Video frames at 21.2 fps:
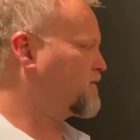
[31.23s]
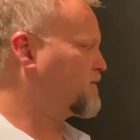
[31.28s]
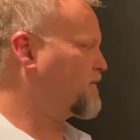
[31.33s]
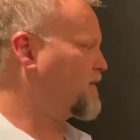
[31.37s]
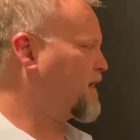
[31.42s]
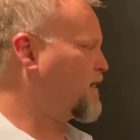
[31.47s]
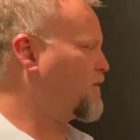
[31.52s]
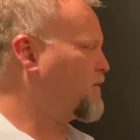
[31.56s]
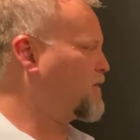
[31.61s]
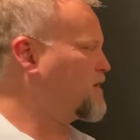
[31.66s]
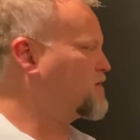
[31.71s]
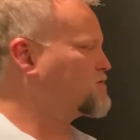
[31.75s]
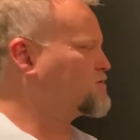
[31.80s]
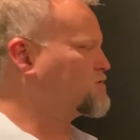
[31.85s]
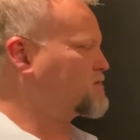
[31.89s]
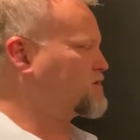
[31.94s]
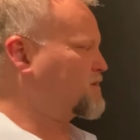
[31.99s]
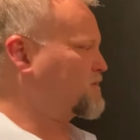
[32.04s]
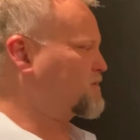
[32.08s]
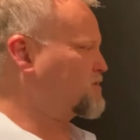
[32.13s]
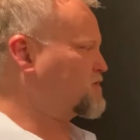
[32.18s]
how
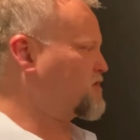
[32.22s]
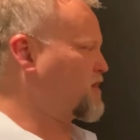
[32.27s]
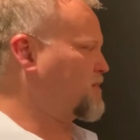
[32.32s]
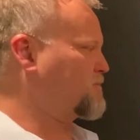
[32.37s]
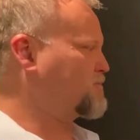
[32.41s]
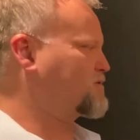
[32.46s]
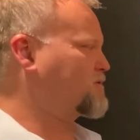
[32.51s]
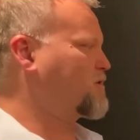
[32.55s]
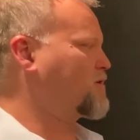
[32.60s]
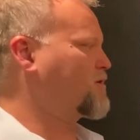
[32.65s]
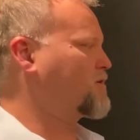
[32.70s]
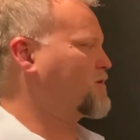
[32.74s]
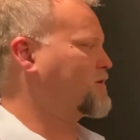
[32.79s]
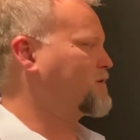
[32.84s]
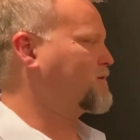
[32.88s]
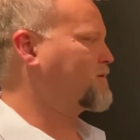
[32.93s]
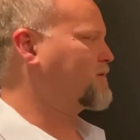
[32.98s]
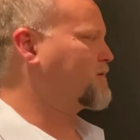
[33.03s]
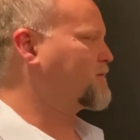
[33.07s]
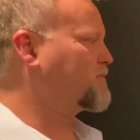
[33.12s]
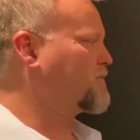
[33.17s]
interesting the shapes are
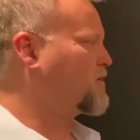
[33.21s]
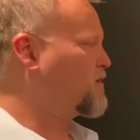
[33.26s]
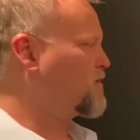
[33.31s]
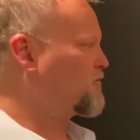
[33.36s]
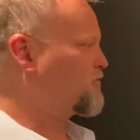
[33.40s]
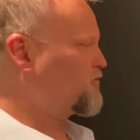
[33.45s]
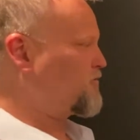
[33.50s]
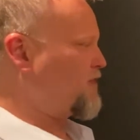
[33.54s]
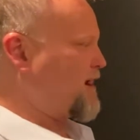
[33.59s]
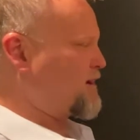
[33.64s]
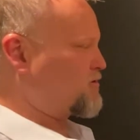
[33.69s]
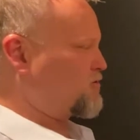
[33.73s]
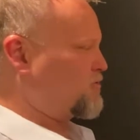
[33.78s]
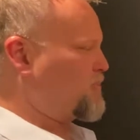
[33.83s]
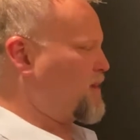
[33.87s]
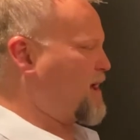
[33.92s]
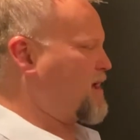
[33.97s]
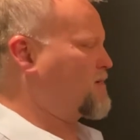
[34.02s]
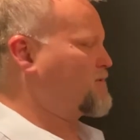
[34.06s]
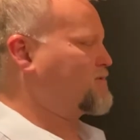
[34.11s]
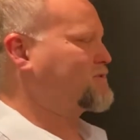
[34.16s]
and the fractal
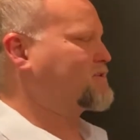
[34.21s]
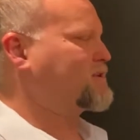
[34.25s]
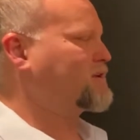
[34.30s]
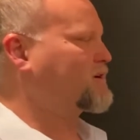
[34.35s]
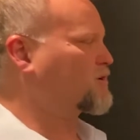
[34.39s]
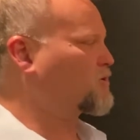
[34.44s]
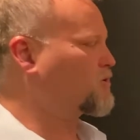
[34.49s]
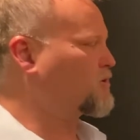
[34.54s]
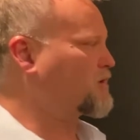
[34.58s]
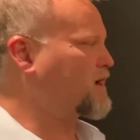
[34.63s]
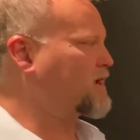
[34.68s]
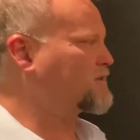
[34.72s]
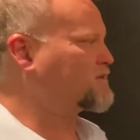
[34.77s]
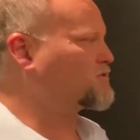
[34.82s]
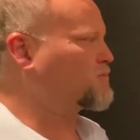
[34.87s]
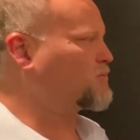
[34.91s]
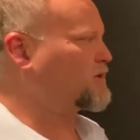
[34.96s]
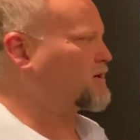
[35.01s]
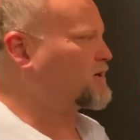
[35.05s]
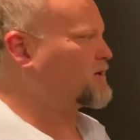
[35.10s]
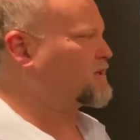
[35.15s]
patterns that it creates
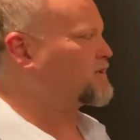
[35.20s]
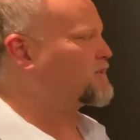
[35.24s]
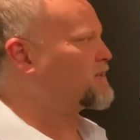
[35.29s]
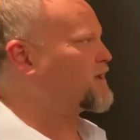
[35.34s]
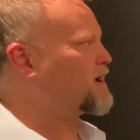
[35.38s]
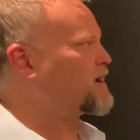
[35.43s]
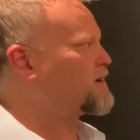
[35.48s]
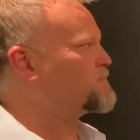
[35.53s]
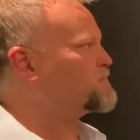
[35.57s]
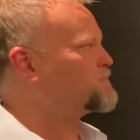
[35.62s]
when I did that.